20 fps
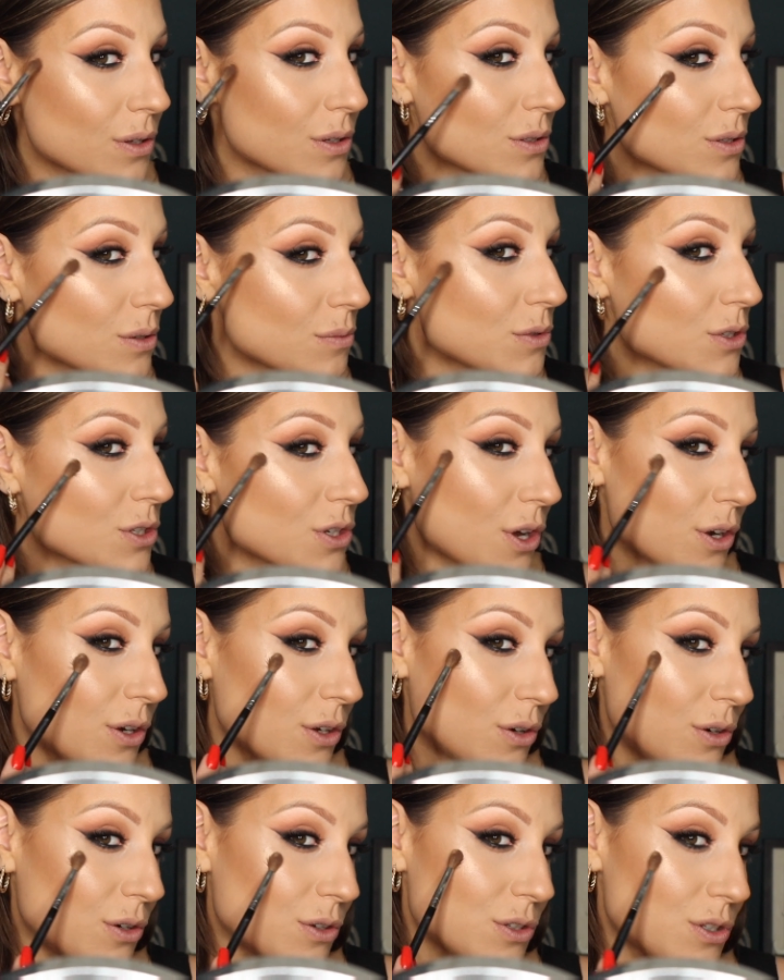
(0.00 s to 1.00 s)
So I'm just kind of
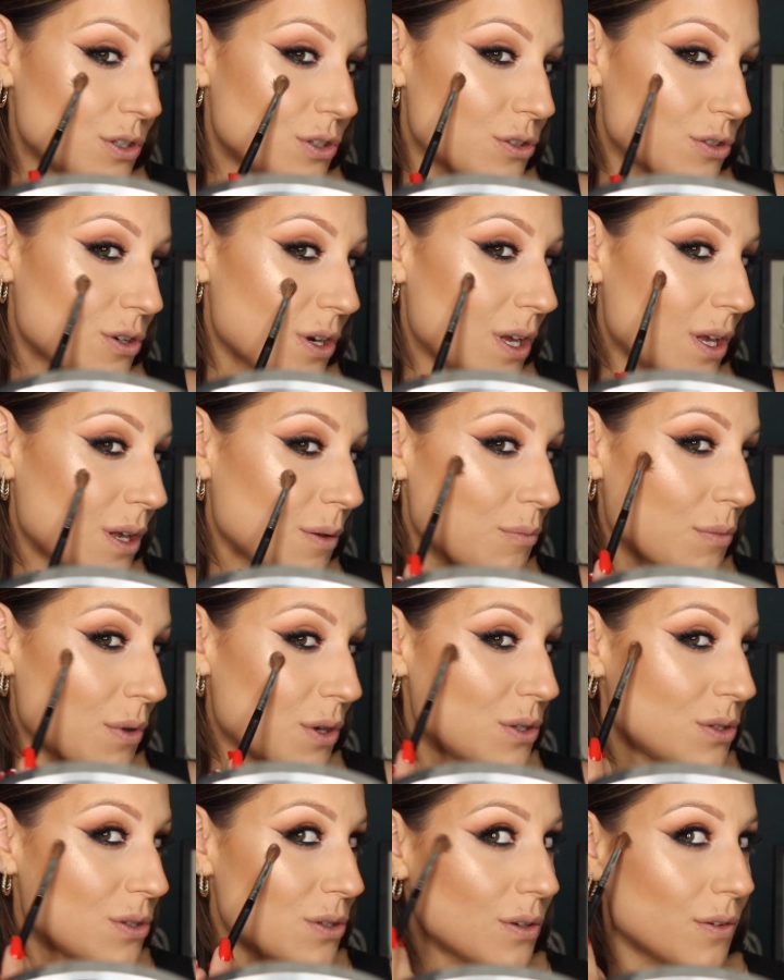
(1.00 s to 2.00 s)
concentrating
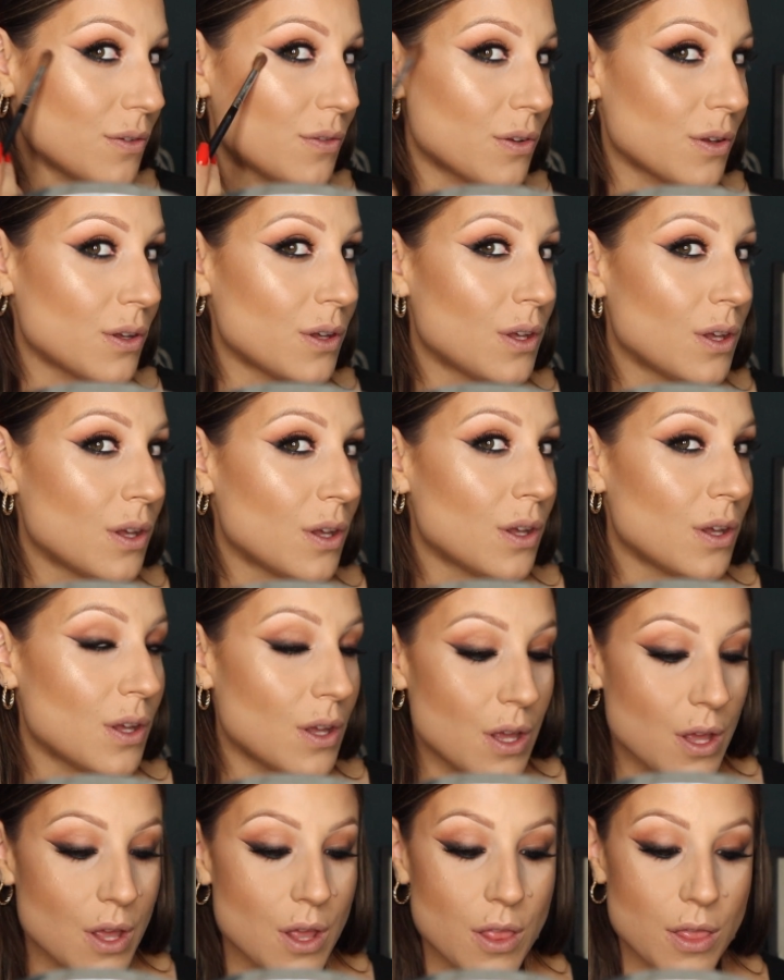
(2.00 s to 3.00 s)
most of
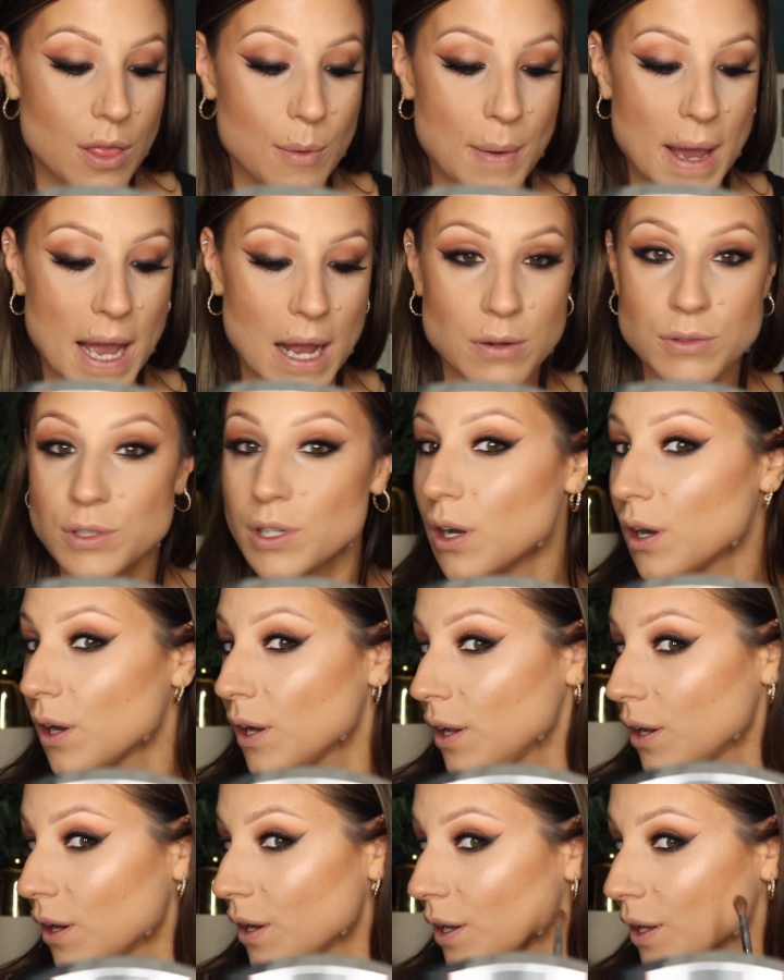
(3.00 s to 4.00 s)
the powder
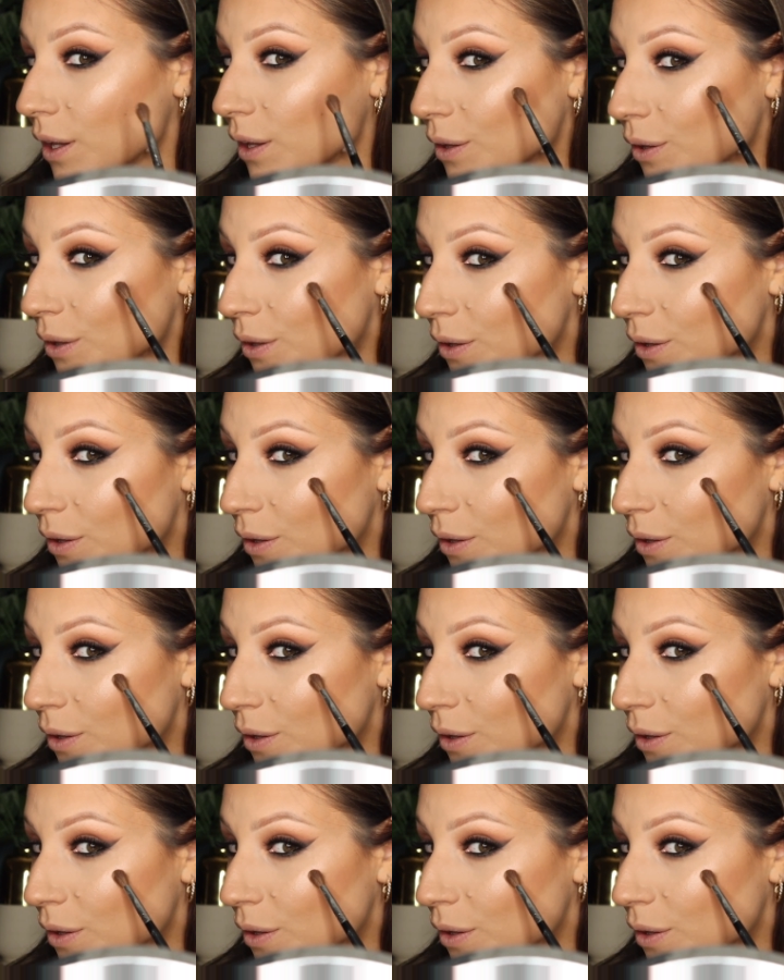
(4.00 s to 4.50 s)
highlight